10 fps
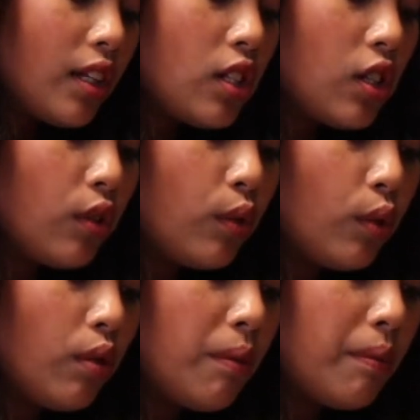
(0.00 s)

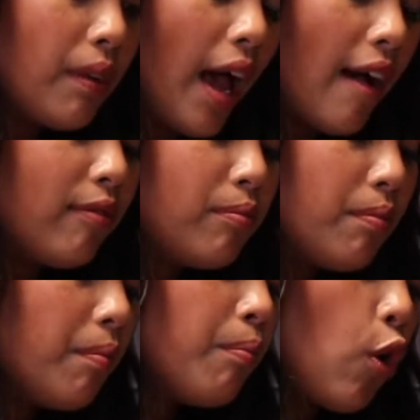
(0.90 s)
to have
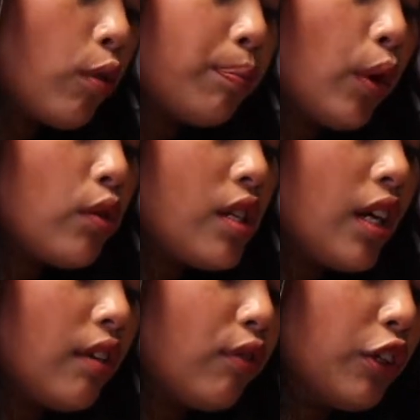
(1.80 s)
more
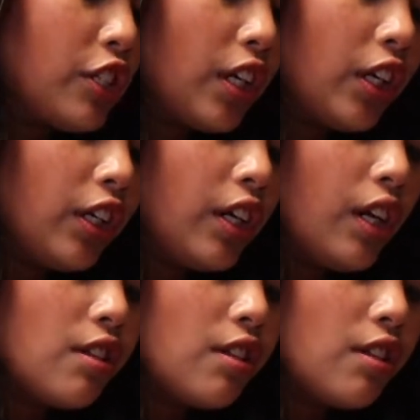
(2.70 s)
protein for dinner.